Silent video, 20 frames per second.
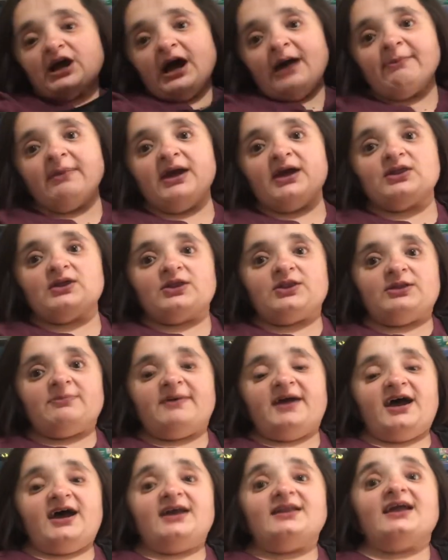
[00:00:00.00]
I'm Aunt
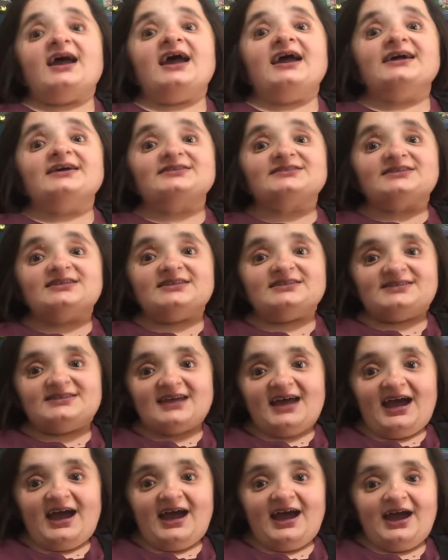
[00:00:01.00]
Lilybet, and
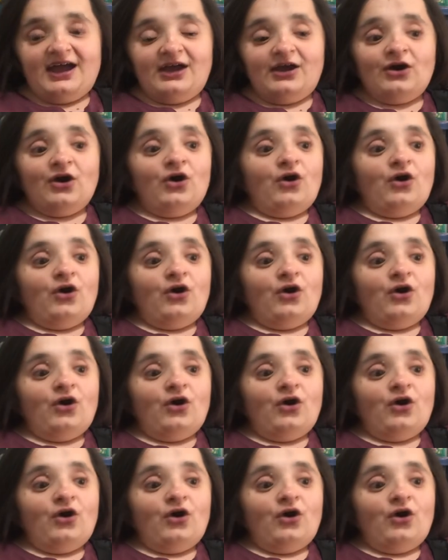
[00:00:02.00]
today